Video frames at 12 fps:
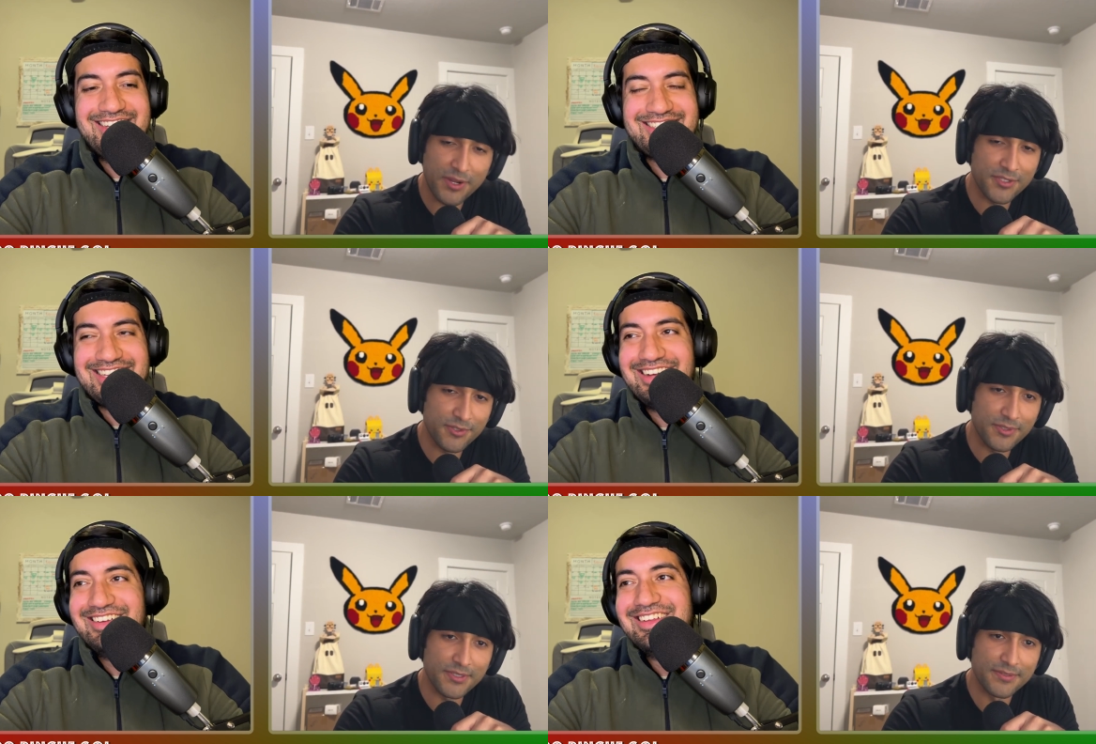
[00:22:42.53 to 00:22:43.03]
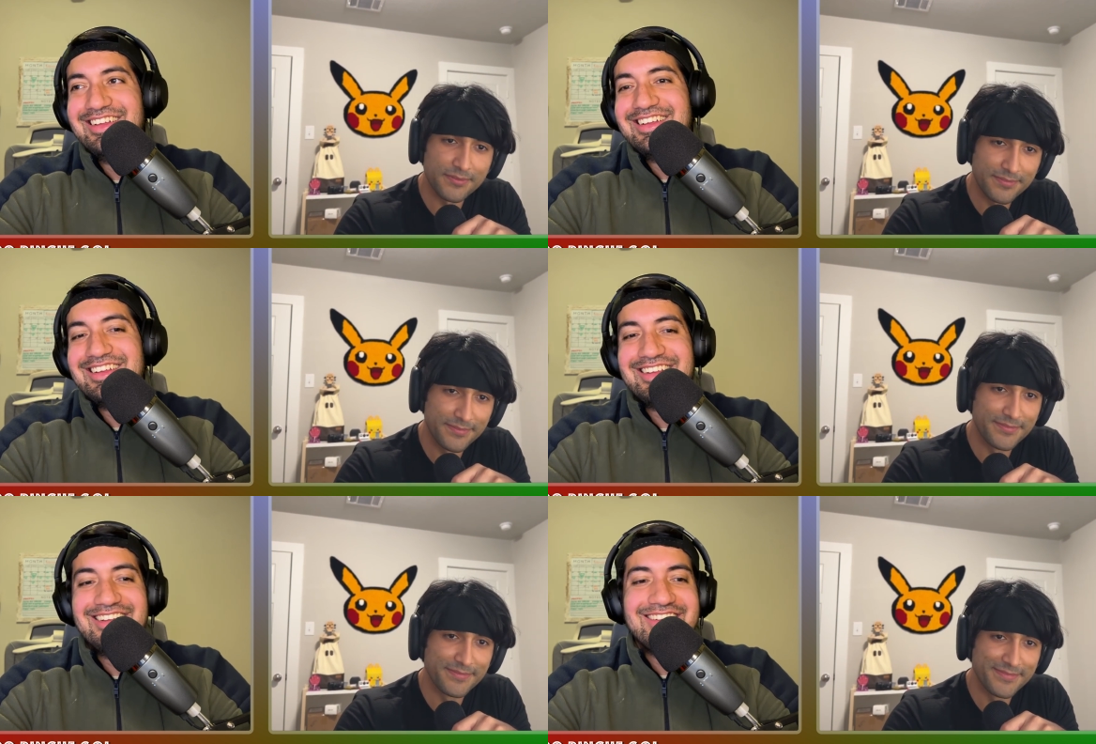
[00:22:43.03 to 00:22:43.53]
Speaker 1: right choice.
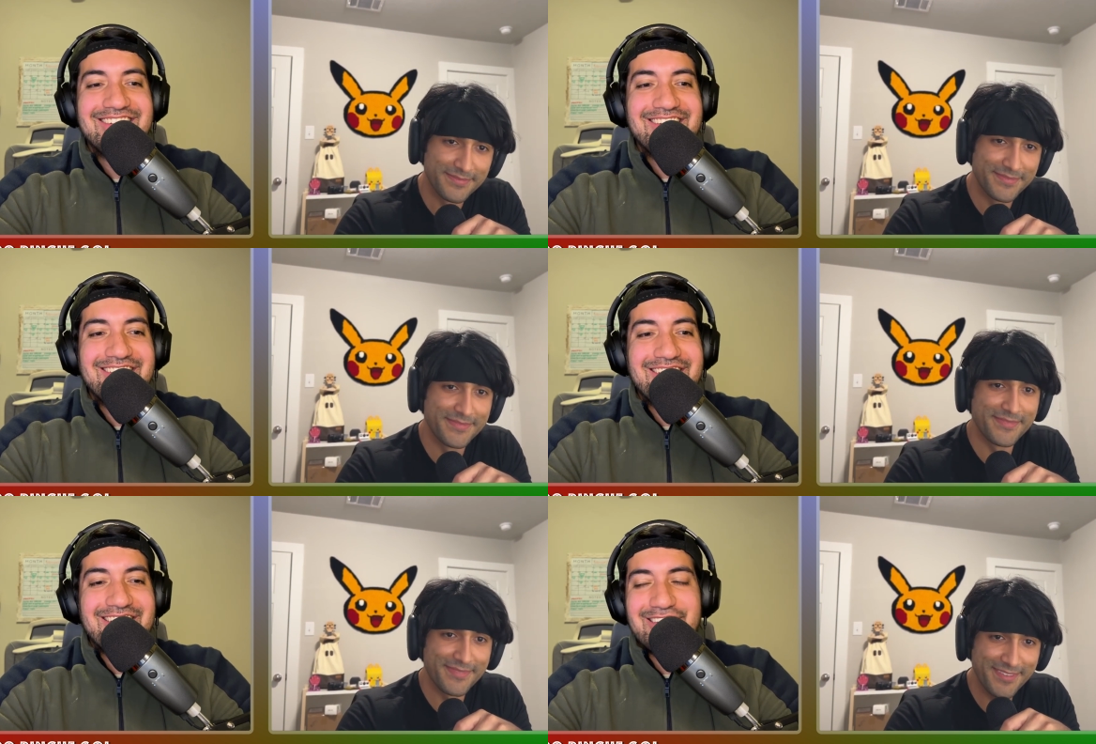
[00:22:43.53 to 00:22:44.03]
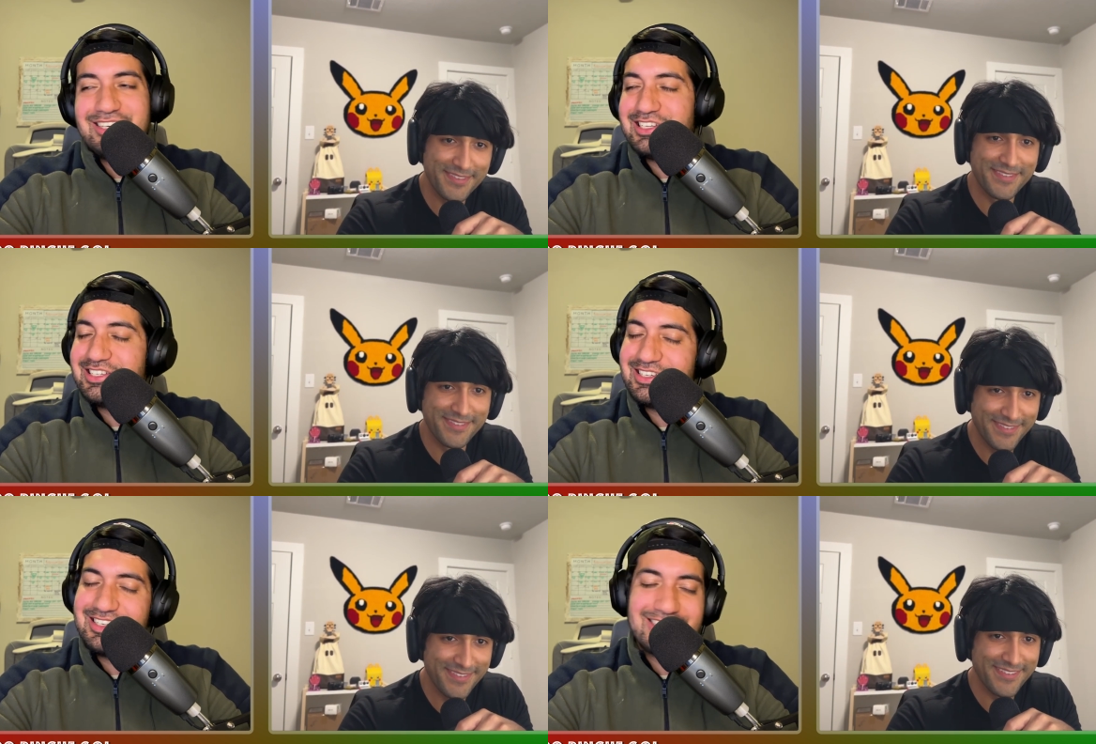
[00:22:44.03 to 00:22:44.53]

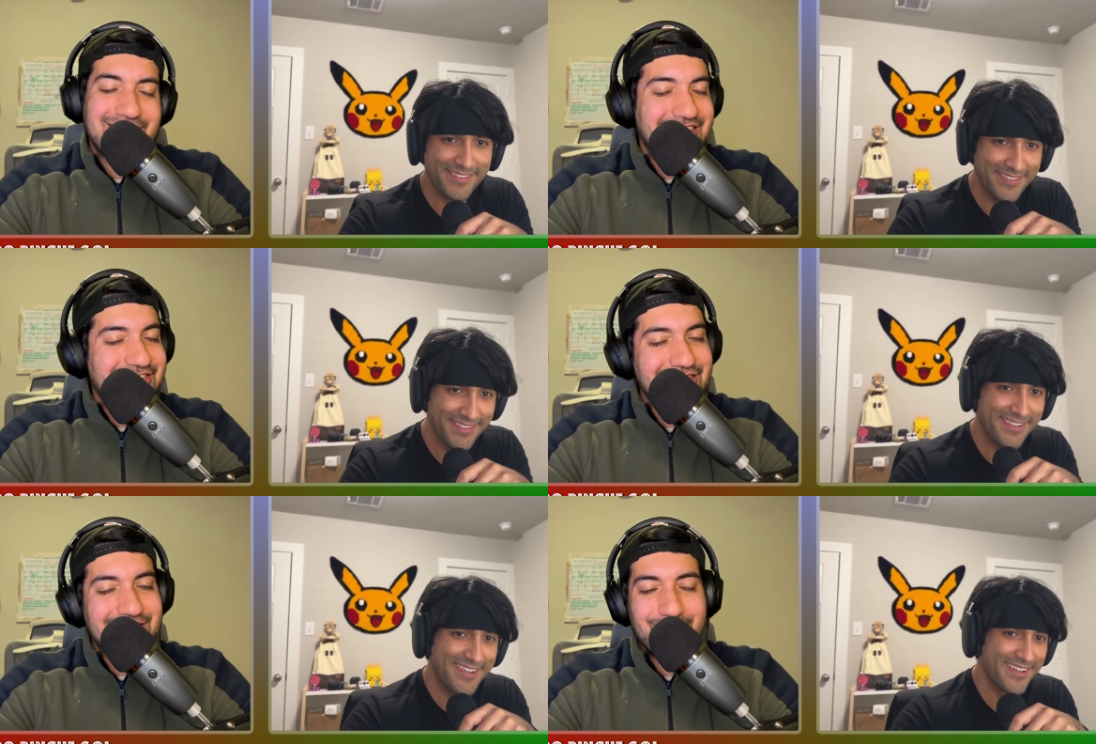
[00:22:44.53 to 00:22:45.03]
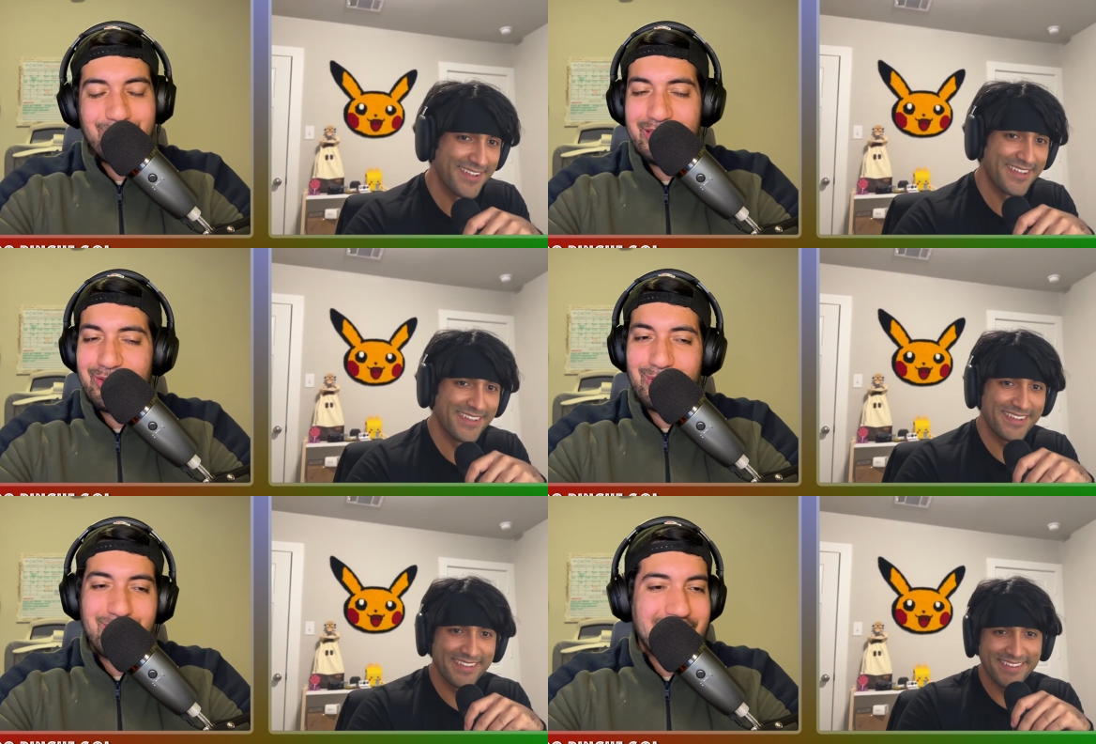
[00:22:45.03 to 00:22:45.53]
Speaker 2: and just, just
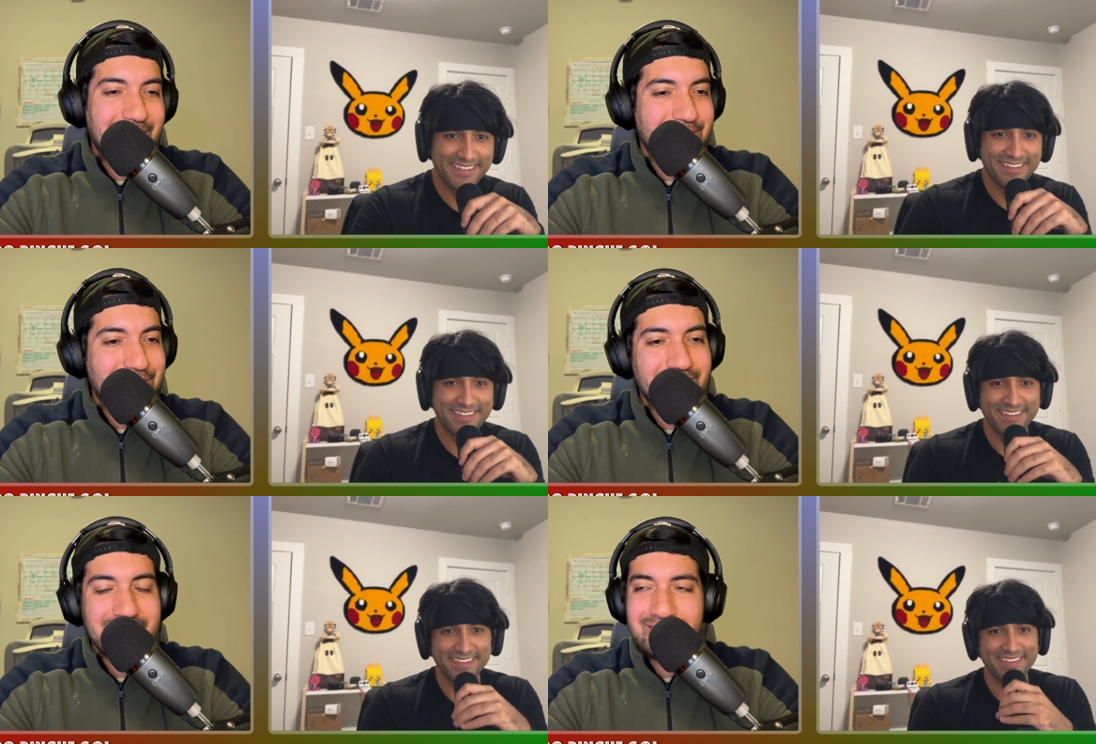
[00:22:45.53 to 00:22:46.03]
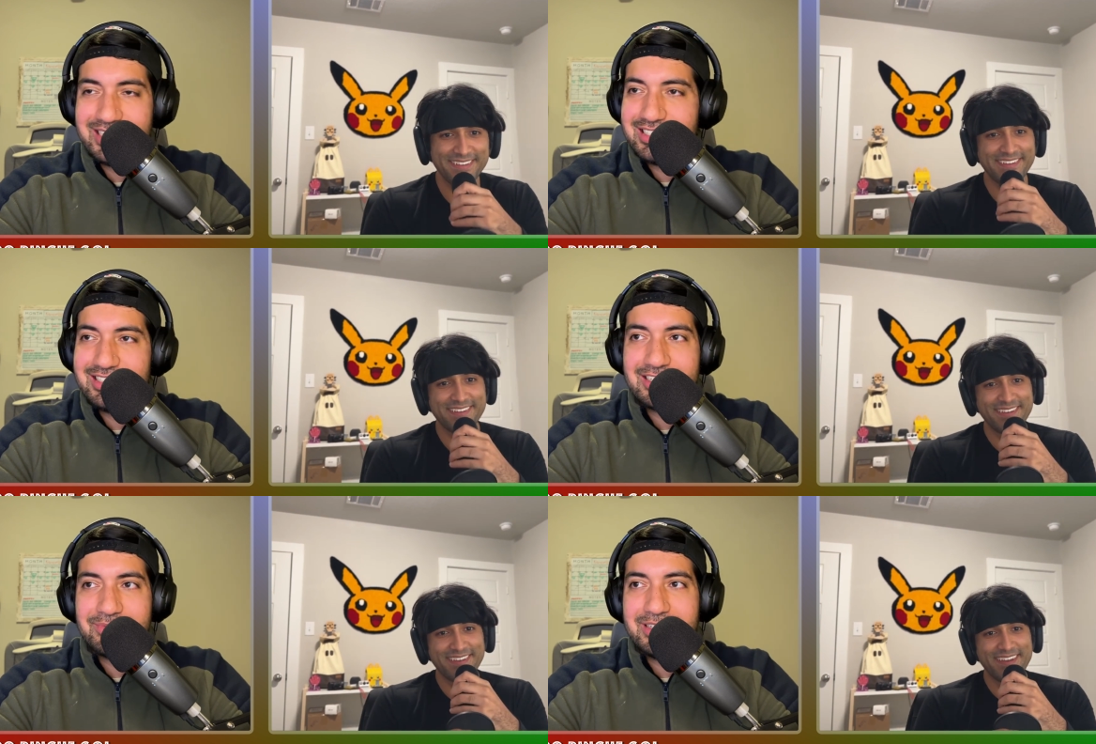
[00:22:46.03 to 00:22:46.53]
just win the World Cup in
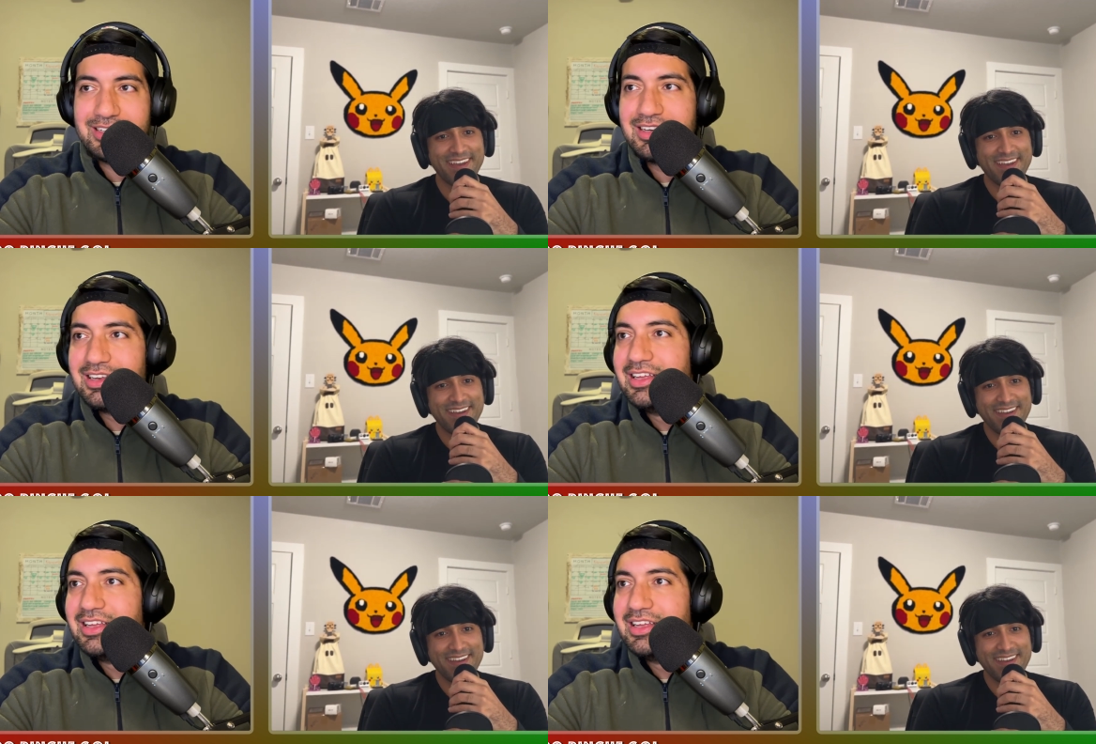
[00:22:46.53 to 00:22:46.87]
2026, man.